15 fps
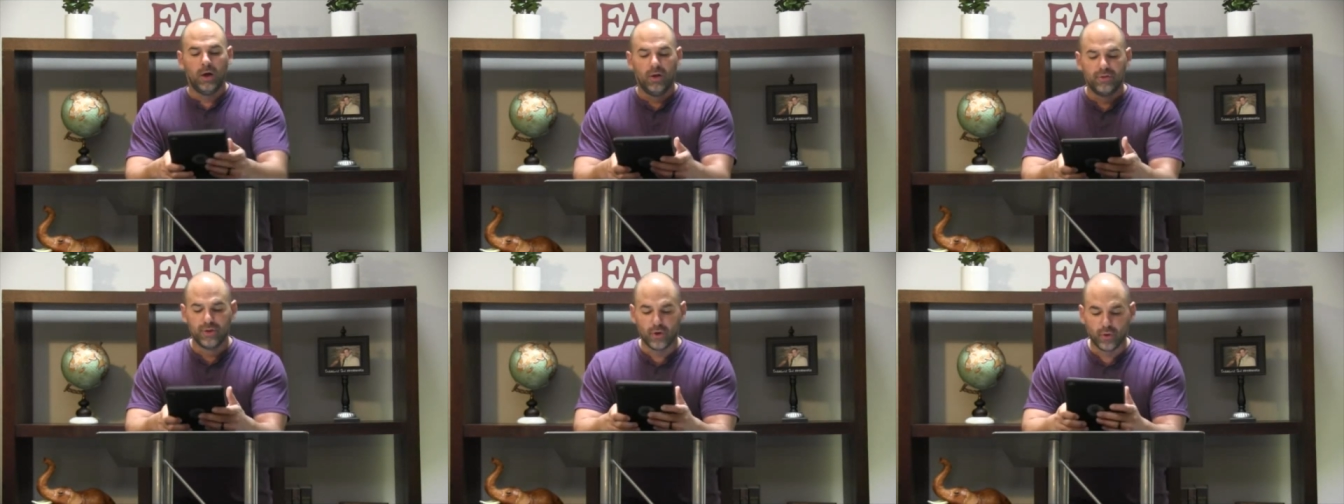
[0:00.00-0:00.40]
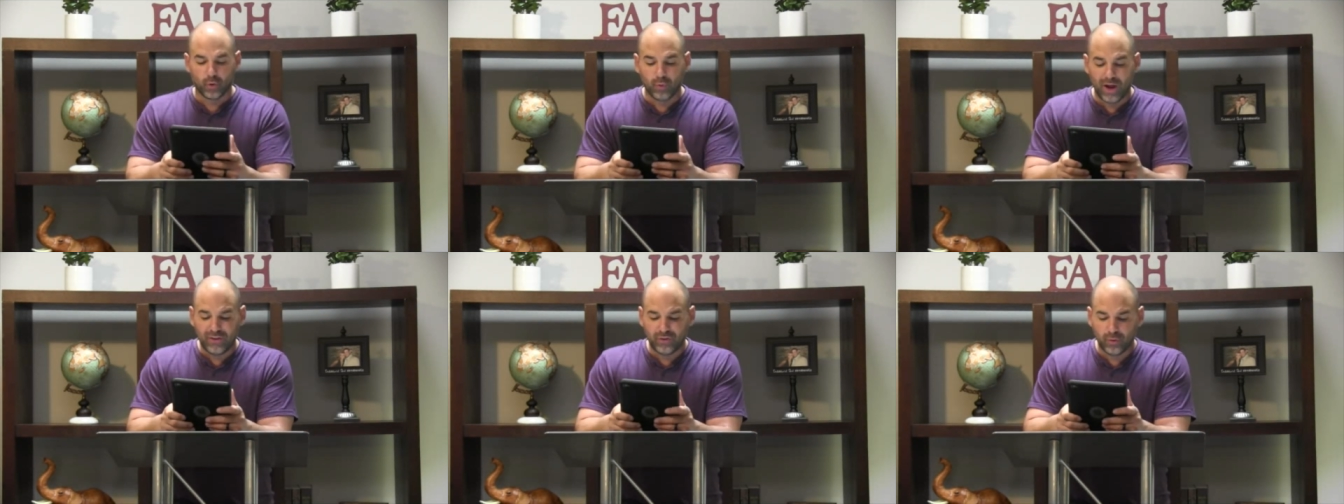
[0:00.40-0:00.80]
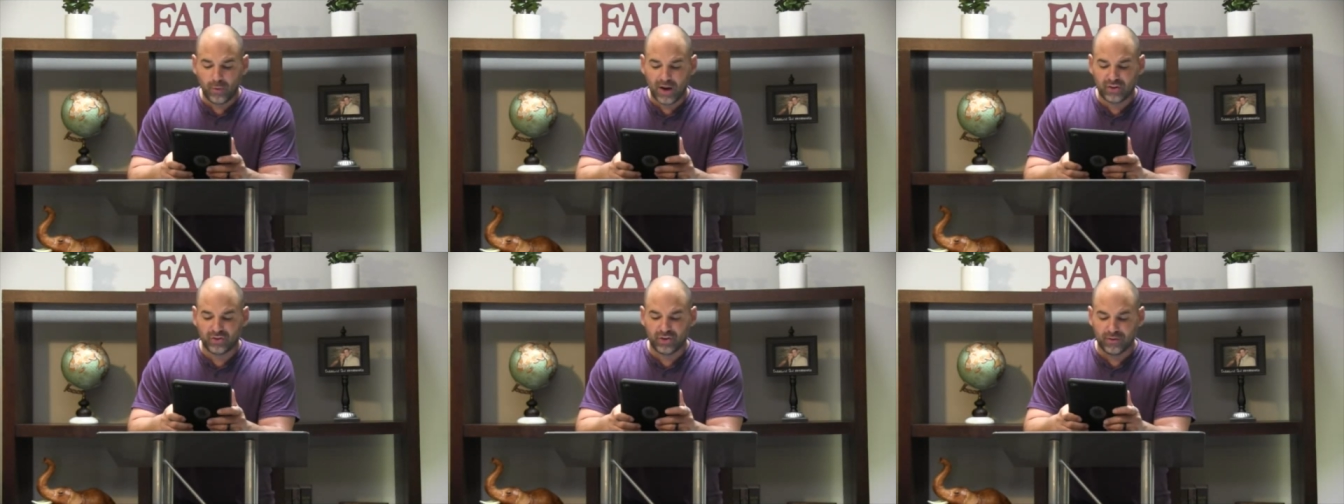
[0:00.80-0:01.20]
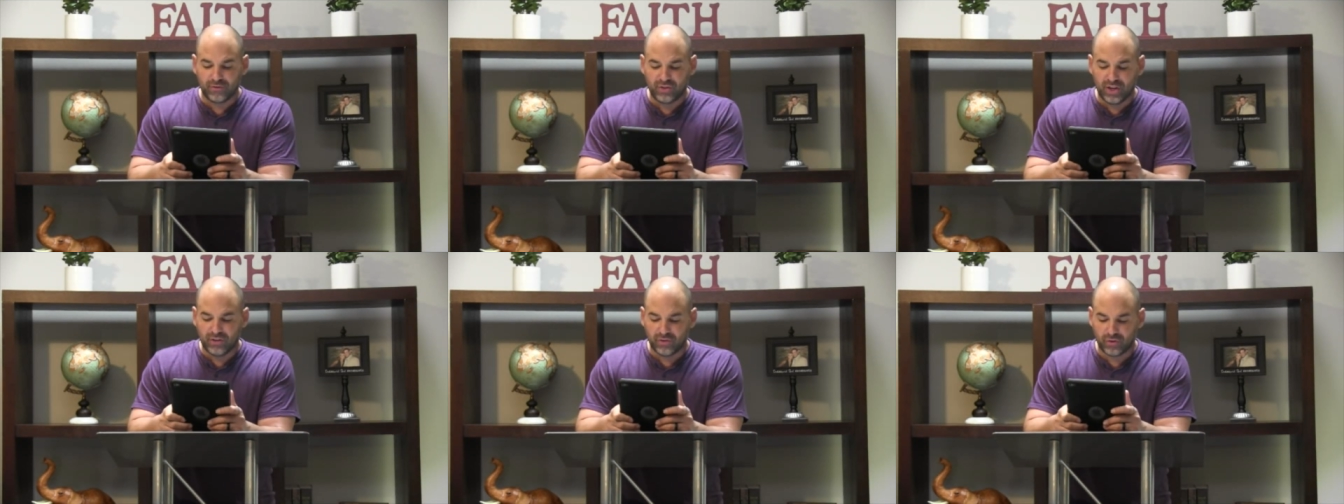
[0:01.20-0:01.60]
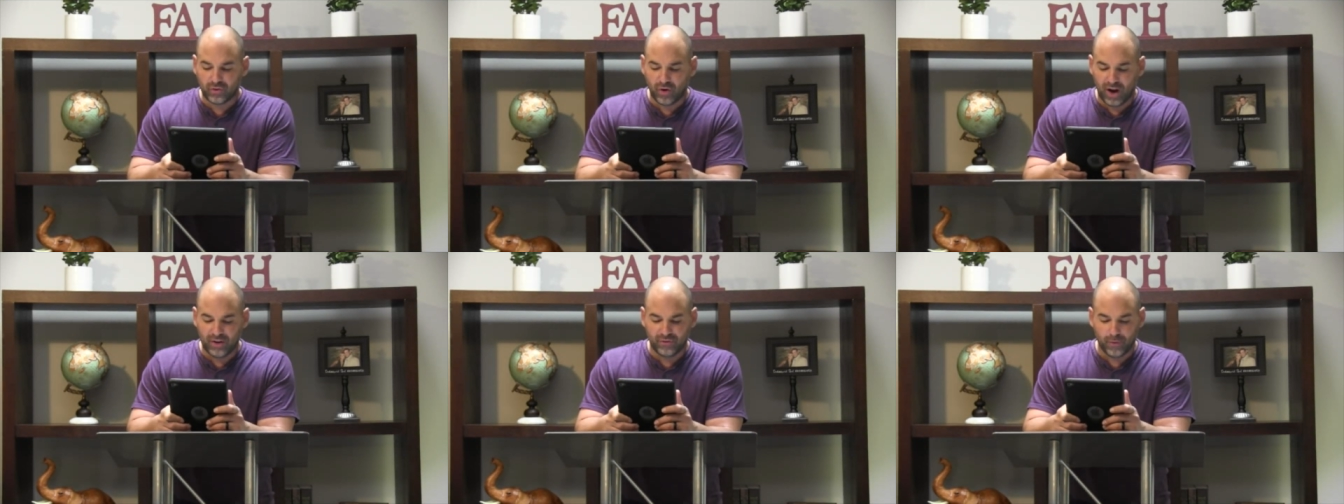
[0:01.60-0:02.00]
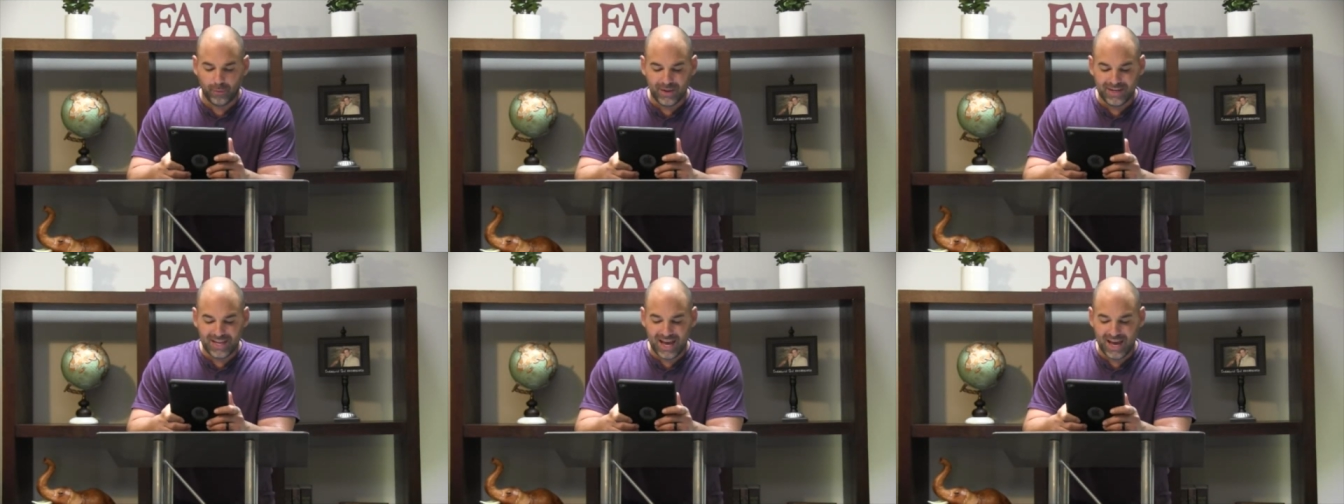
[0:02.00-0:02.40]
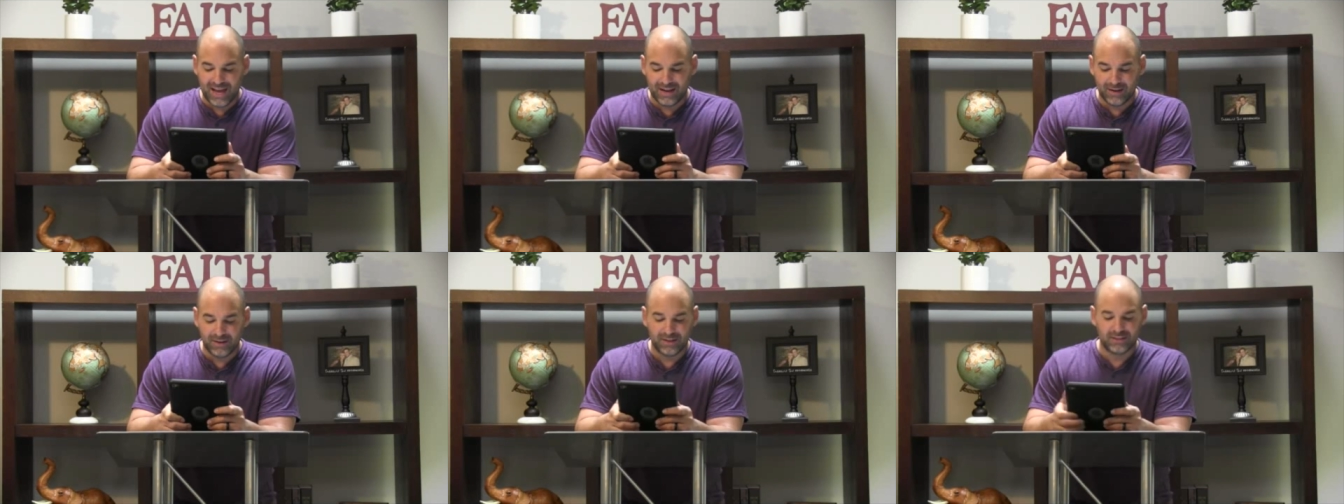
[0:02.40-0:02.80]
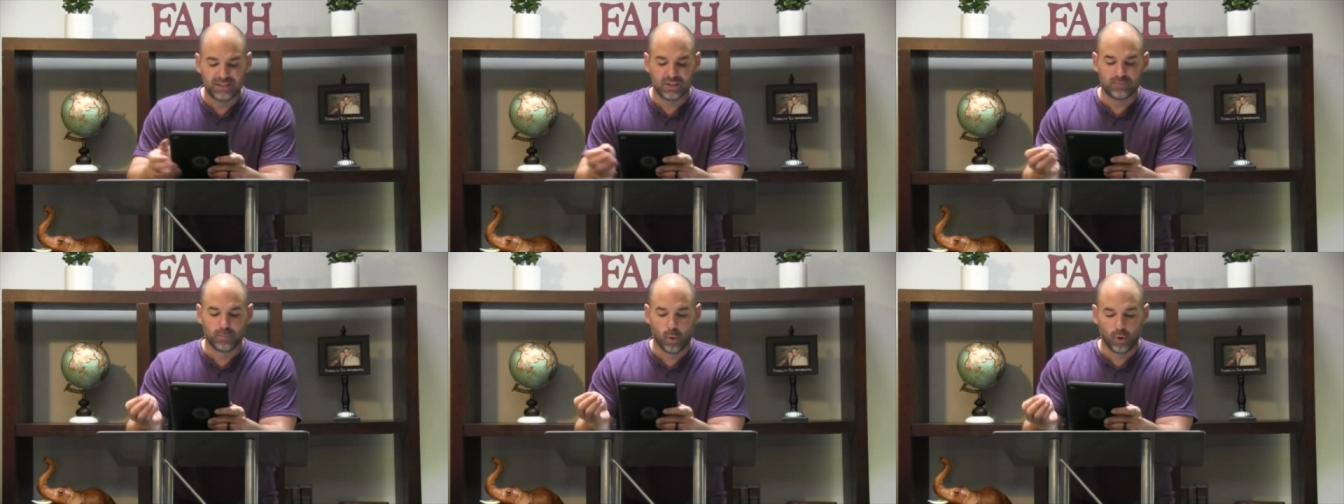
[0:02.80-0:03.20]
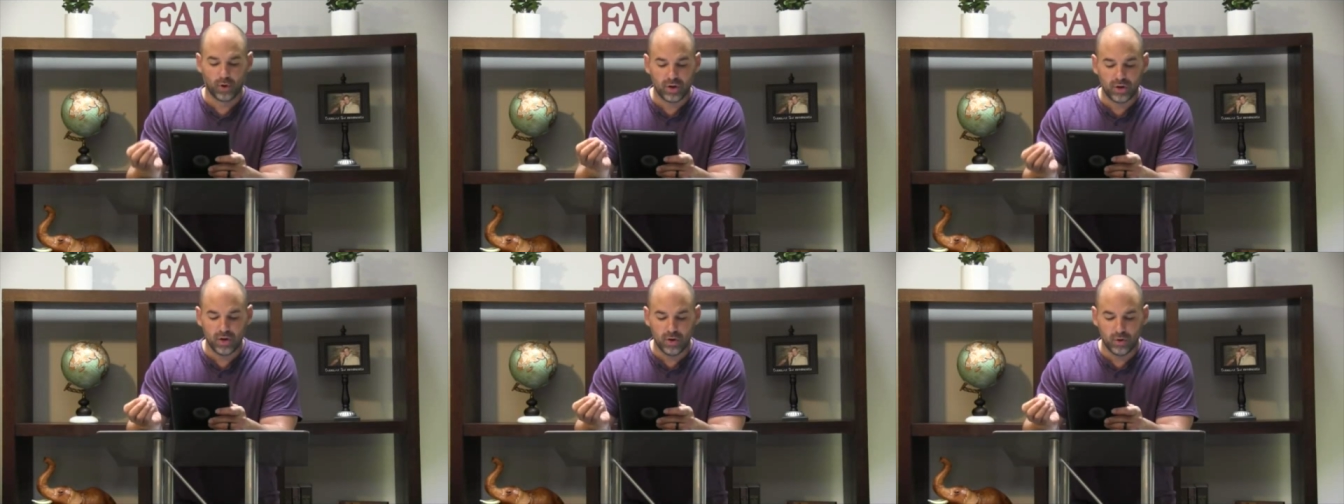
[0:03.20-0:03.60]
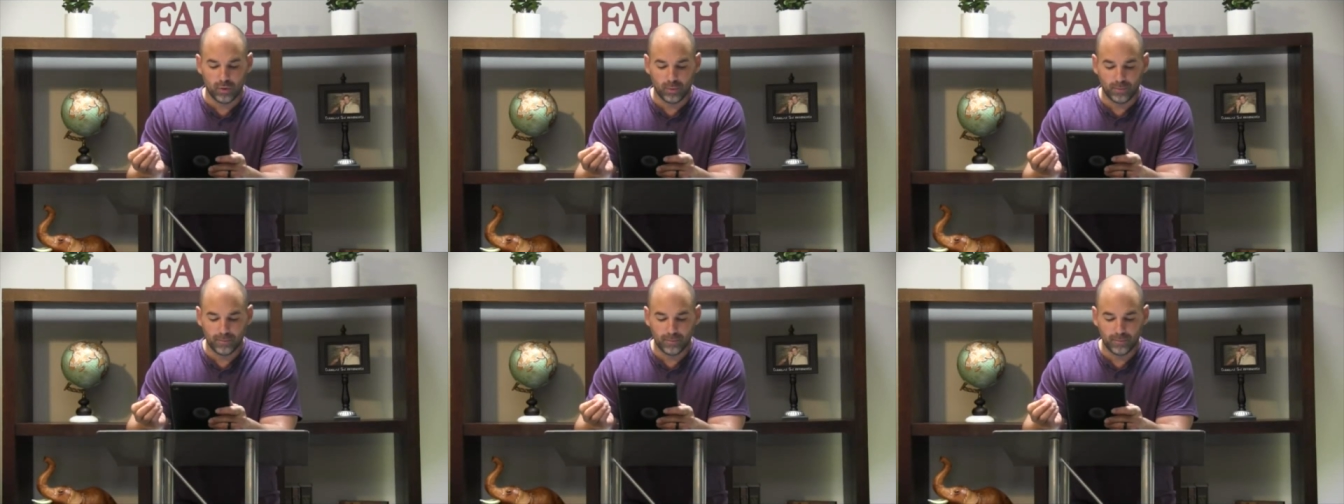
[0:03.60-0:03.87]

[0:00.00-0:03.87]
Though the resurrection of Jesus Christ from the dead, it says, born anew